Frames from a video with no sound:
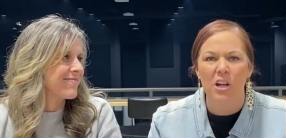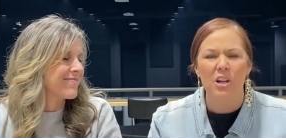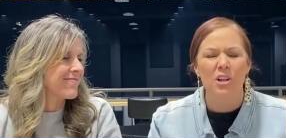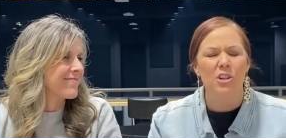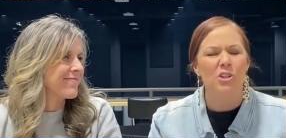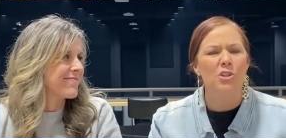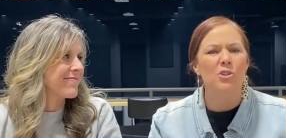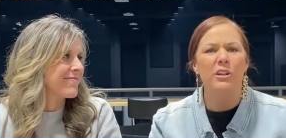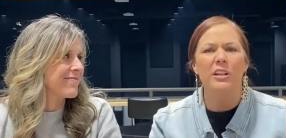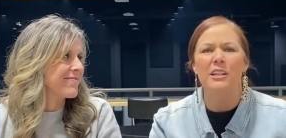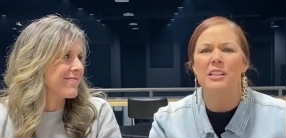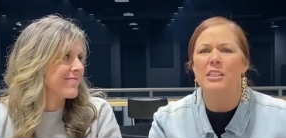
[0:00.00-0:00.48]

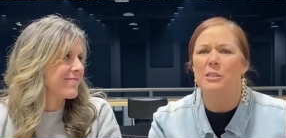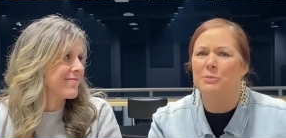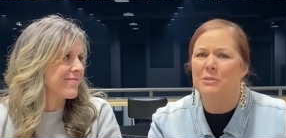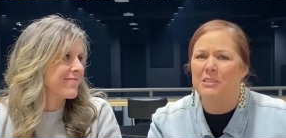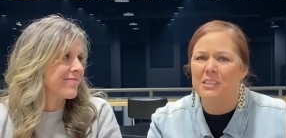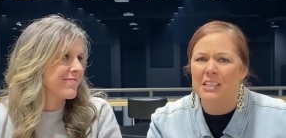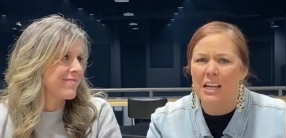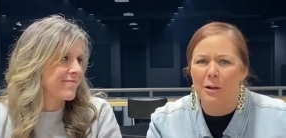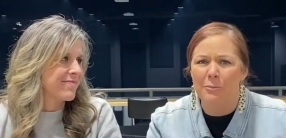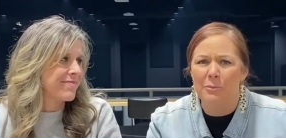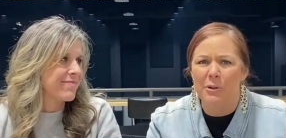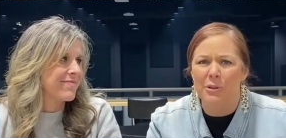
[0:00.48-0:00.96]
Speaker 1: You're going to spend
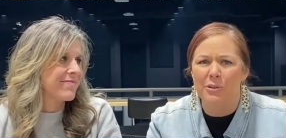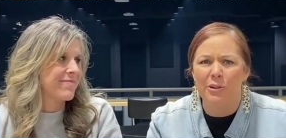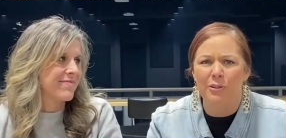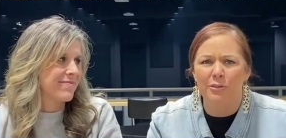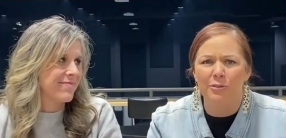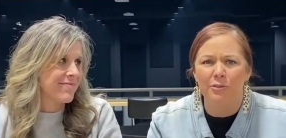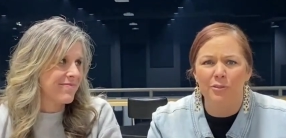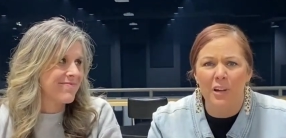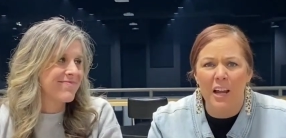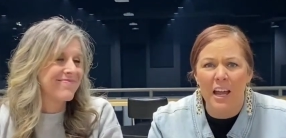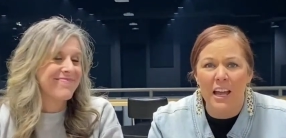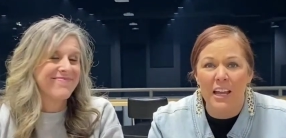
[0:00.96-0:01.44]
time with your
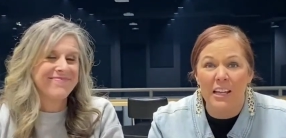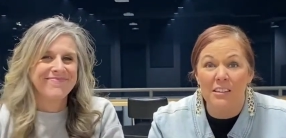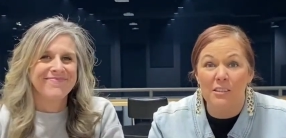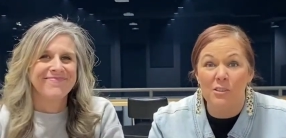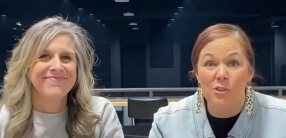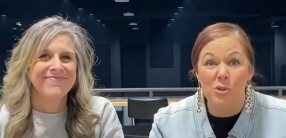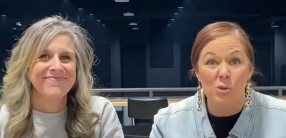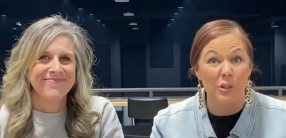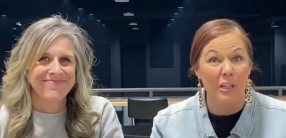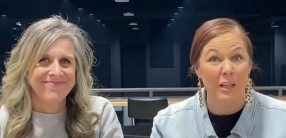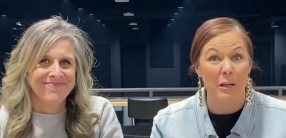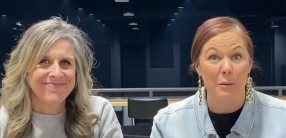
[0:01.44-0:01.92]
friends.
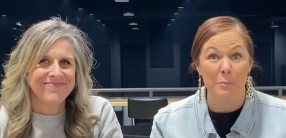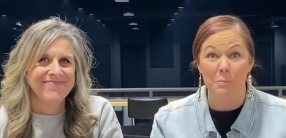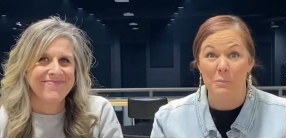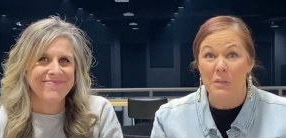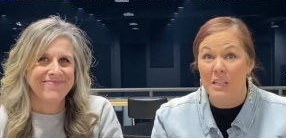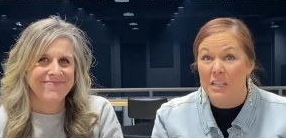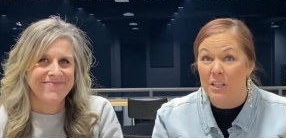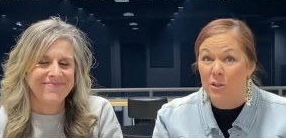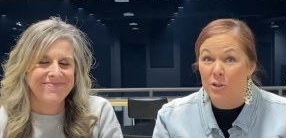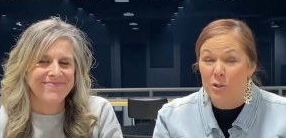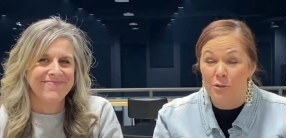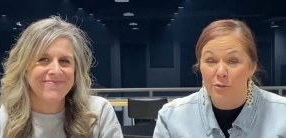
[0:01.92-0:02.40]
You get to
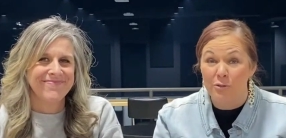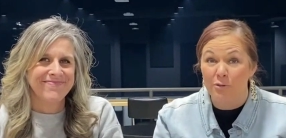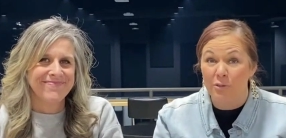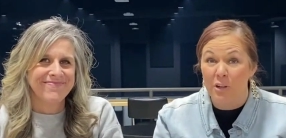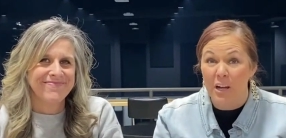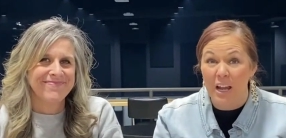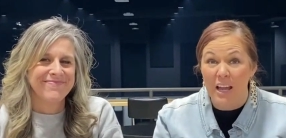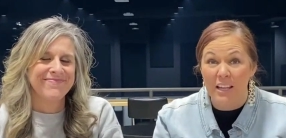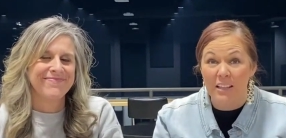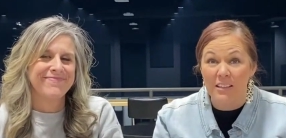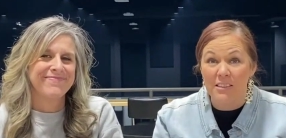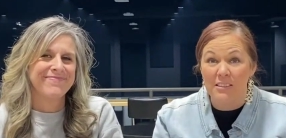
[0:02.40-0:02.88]
meet new
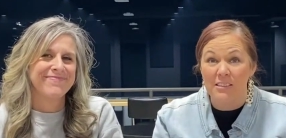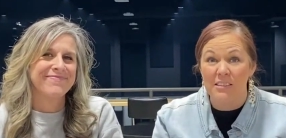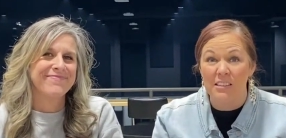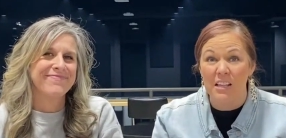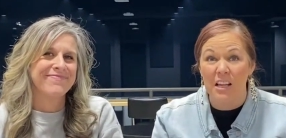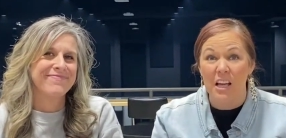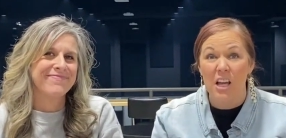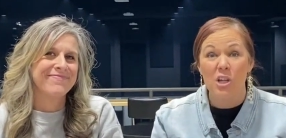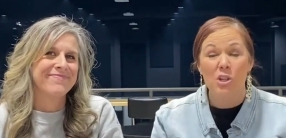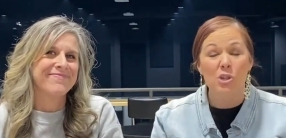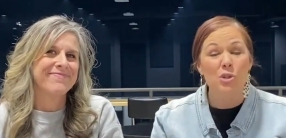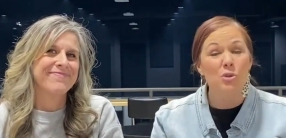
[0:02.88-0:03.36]
friends.
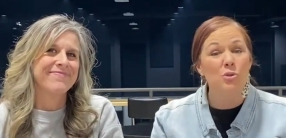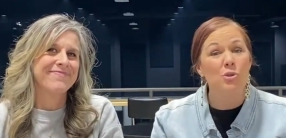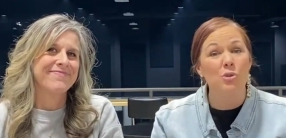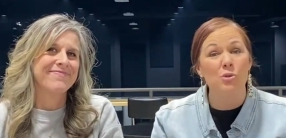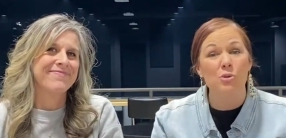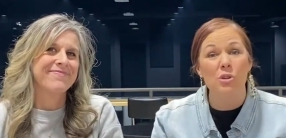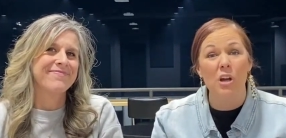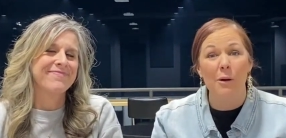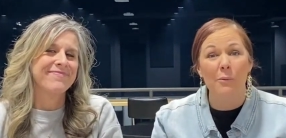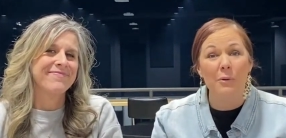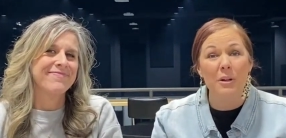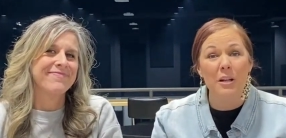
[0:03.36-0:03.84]
You do
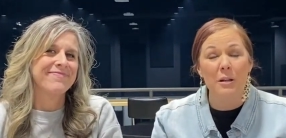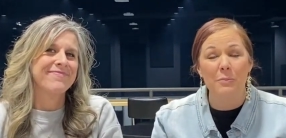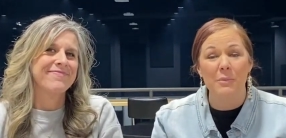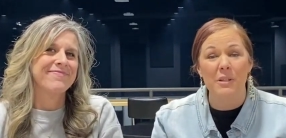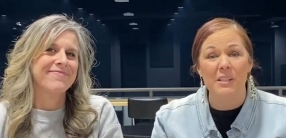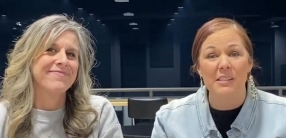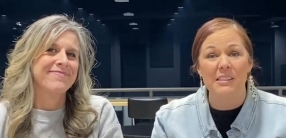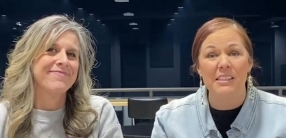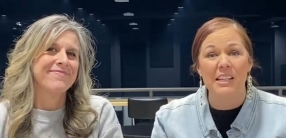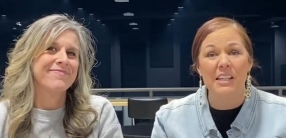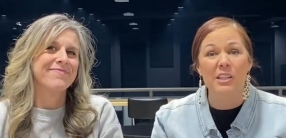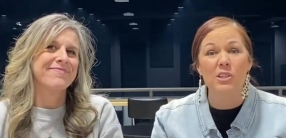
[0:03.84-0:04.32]
not want to
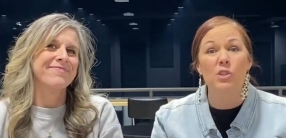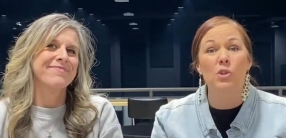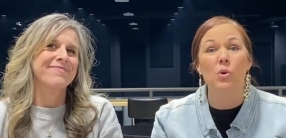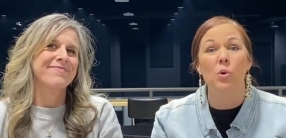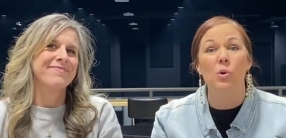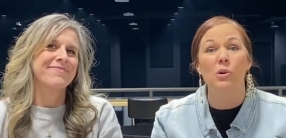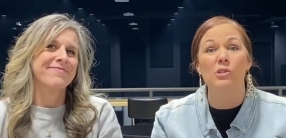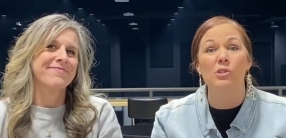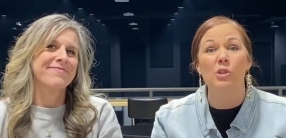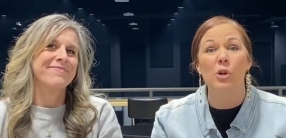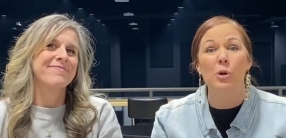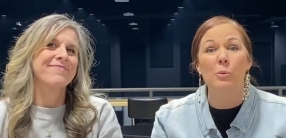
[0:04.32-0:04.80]
miss it.
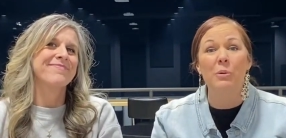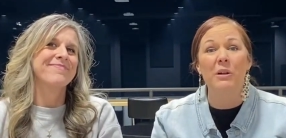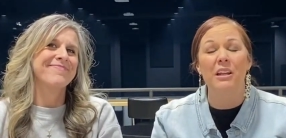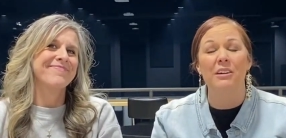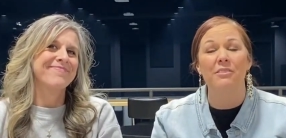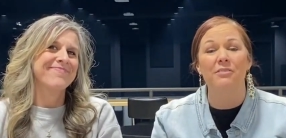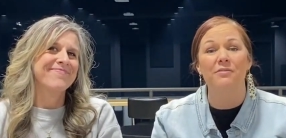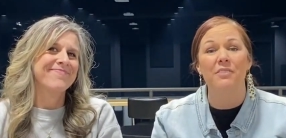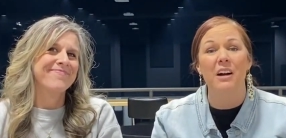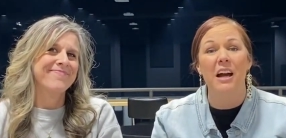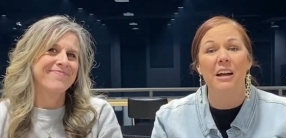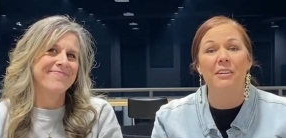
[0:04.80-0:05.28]
Doors open
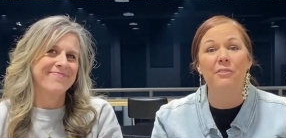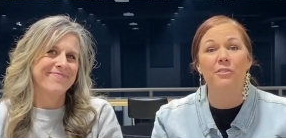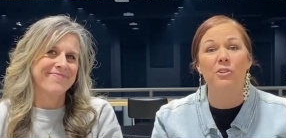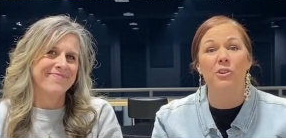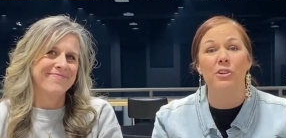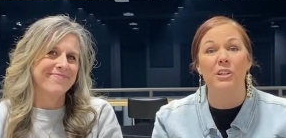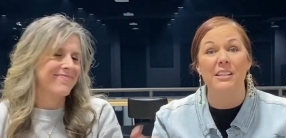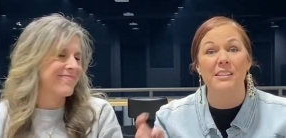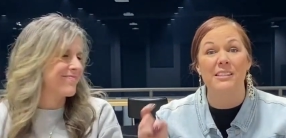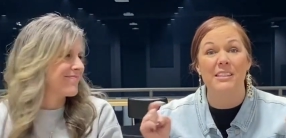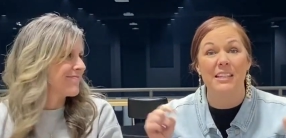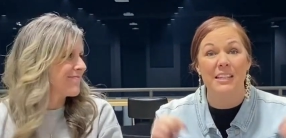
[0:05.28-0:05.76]
at
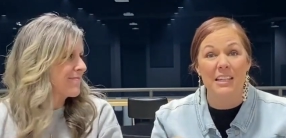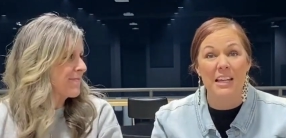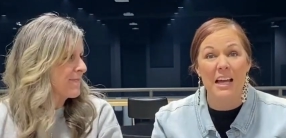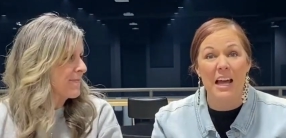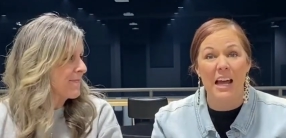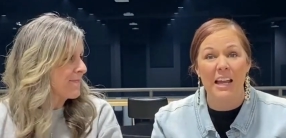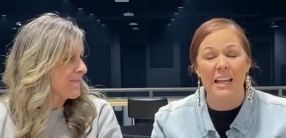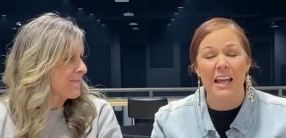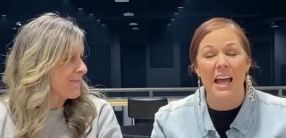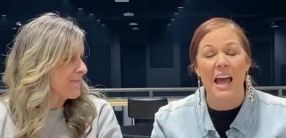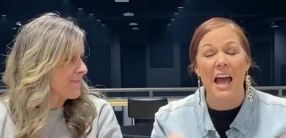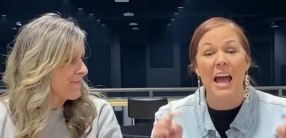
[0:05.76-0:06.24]
5:30
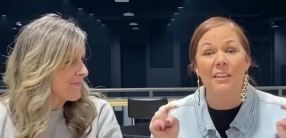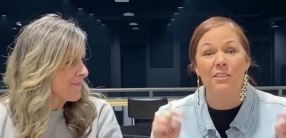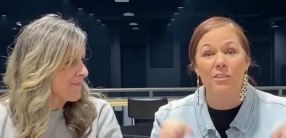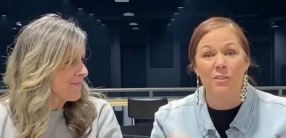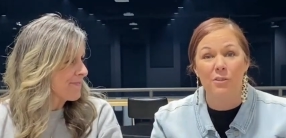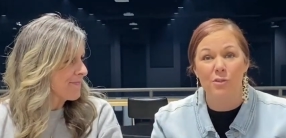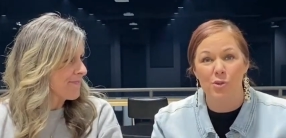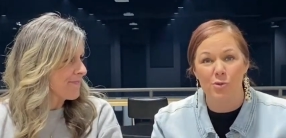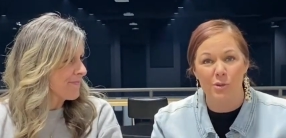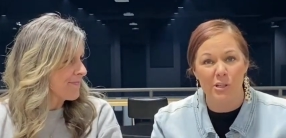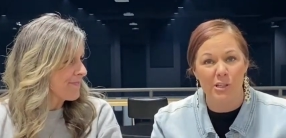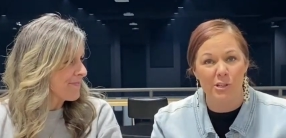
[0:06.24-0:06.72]
tonight at the
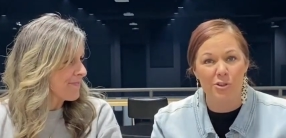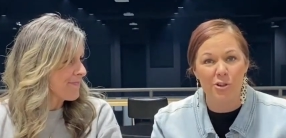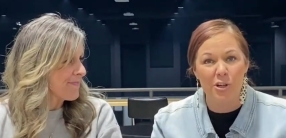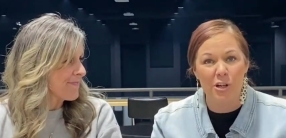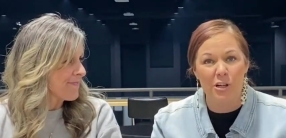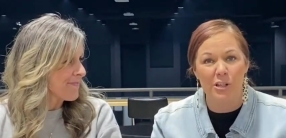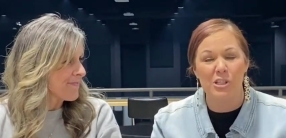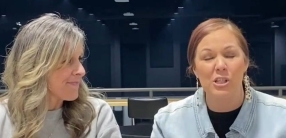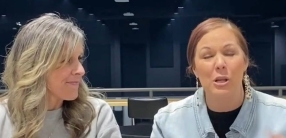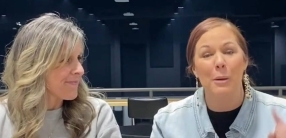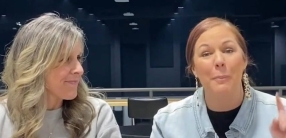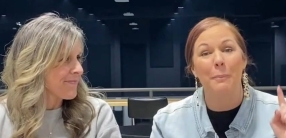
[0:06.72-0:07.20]
Tree
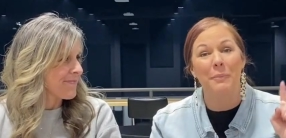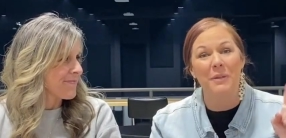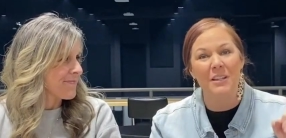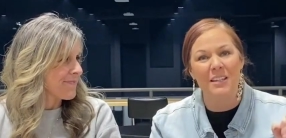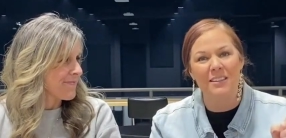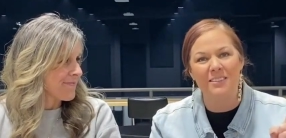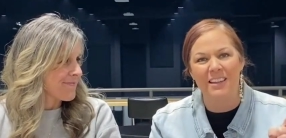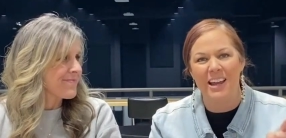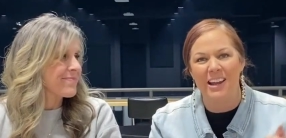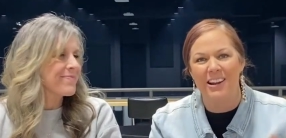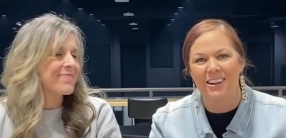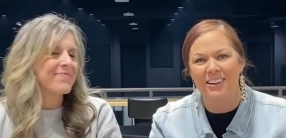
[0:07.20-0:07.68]
Church. Be
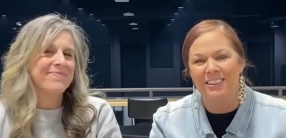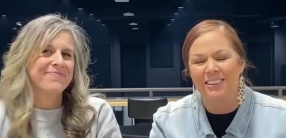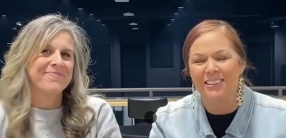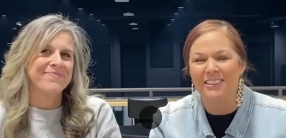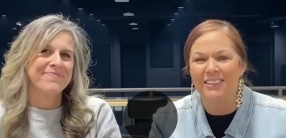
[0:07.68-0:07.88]
there.